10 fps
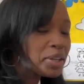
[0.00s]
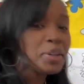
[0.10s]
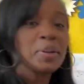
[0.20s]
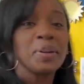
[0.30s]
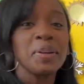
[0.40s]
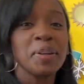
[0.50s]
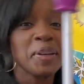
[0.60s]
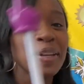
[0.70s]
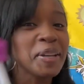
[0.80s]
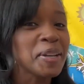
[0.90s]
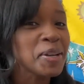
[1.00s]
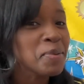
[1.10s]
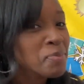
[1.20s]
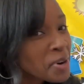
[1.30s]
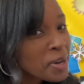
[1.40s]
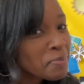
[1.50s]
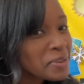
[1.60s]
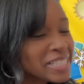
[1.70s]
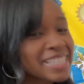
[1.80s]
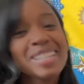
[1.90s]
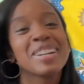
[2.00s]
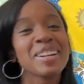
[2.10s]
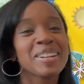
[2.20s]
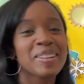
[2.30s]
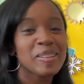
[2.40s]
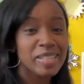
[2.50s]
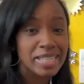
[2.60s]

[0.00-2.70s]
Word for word: Good morning, boys and girls.